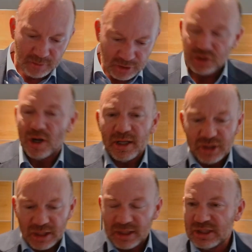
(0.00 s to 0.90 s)
the
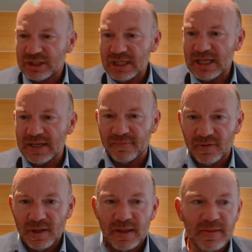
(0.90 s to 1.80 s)
child's
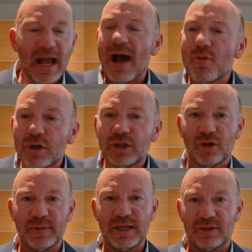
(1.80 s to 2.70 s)
unconceived. How could
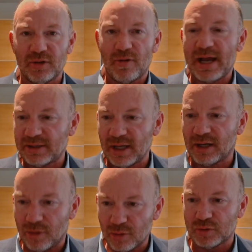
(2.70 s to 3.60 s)
there be a direct
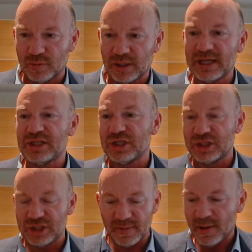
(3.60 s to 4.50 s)
and close
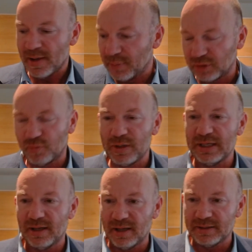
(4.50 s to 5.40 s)
relationship
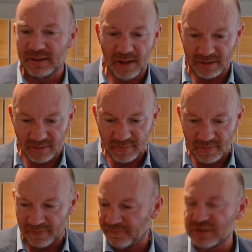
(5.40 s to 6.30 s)
between
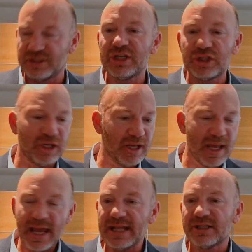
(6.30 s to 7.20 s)
a physician
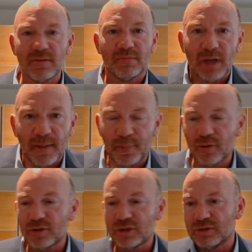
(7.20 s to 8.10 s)
and a
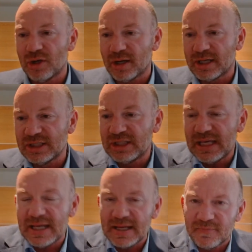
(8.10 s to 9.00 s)
person who's not
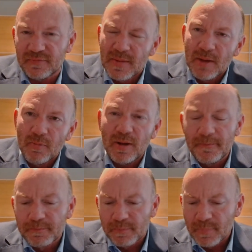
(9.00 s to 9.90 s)
conceived?
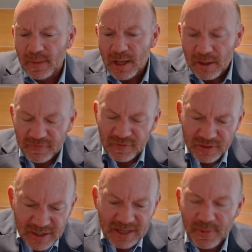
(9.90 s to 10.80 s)
Well, if you
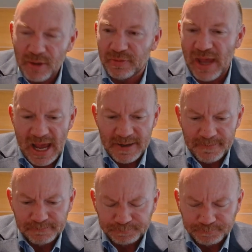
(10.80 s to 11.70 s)
think about that,